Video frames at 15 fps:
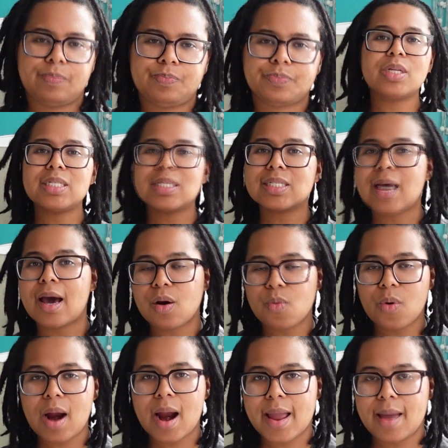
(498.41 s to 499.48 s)
This is kind of
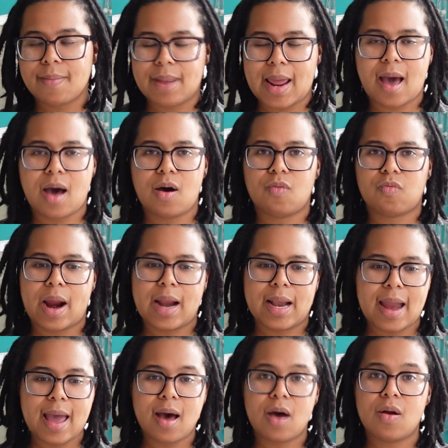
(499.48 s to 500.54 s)
where I am now. Right
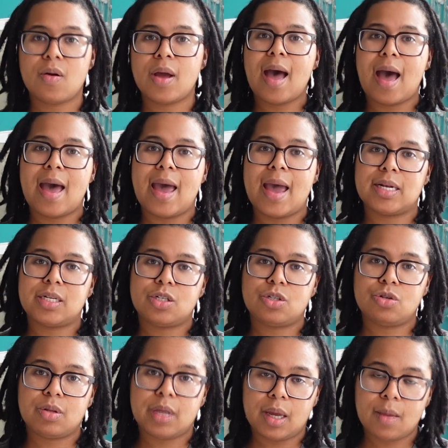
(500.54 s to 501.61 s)
now, I had to do
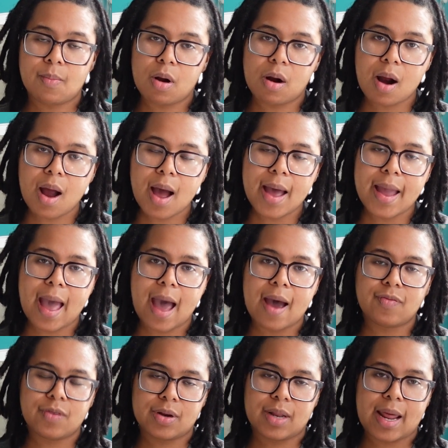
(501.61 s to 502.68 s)
the MRI
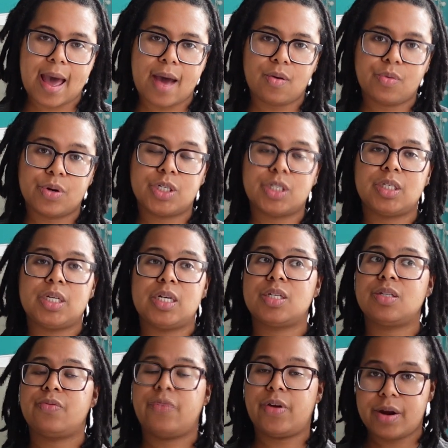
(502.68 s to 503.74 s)
after that, which is
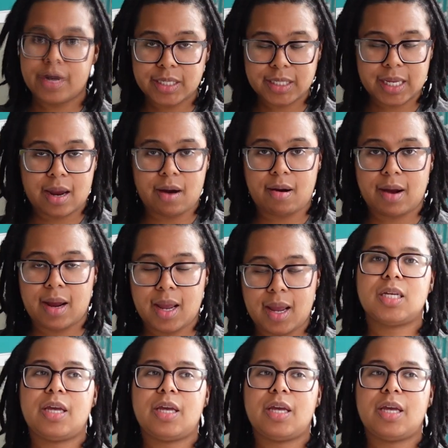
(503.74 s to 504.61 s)
very scary.